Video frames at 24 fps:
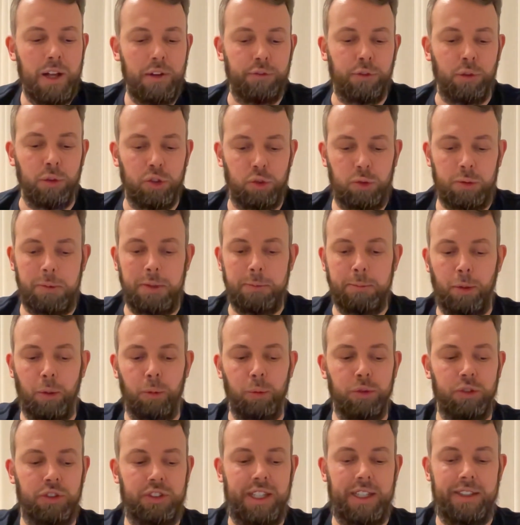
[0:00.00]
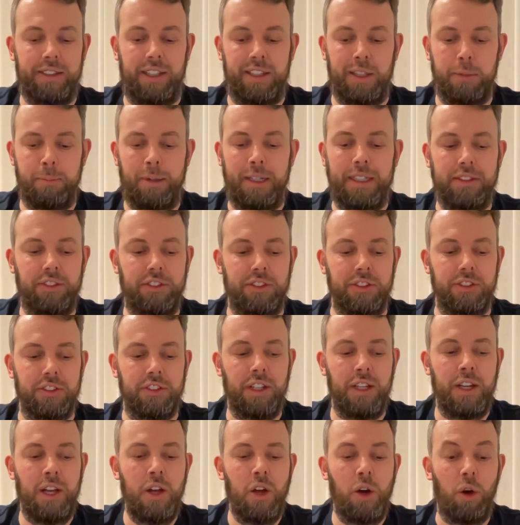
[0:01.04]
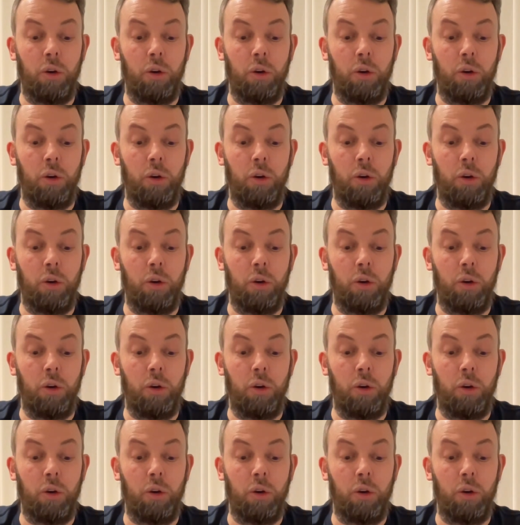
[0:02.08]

for swimming pools and other basins.